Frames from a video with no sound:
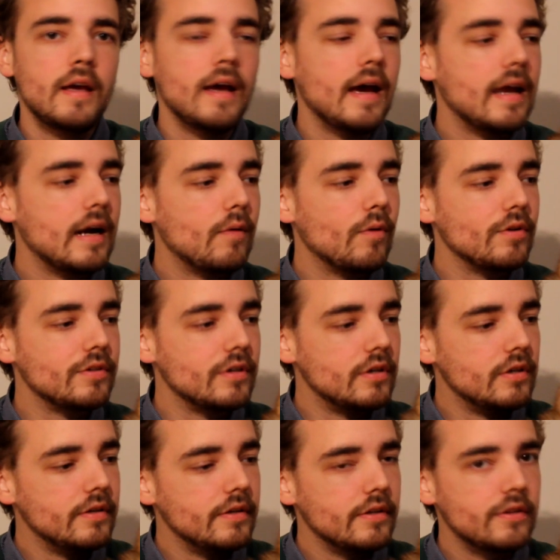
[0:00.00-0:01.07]
and I want
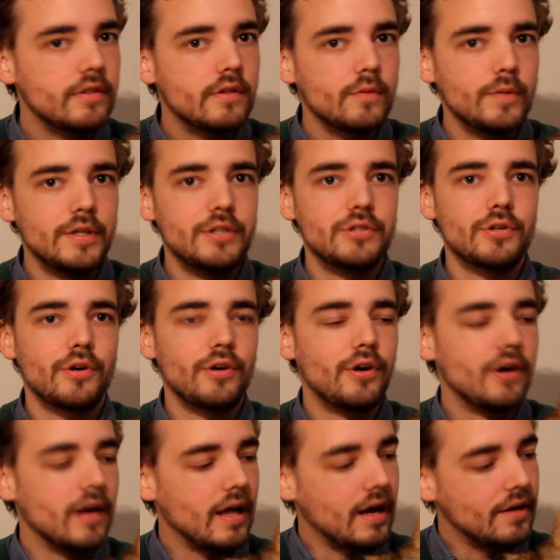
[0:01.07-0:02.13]
her to enjoy
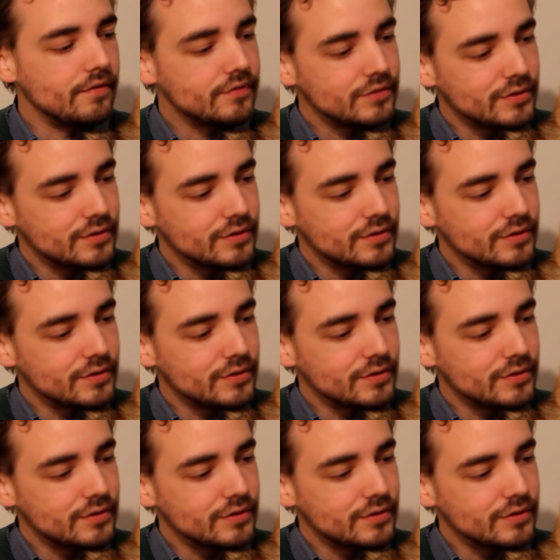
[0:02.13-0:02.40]
her life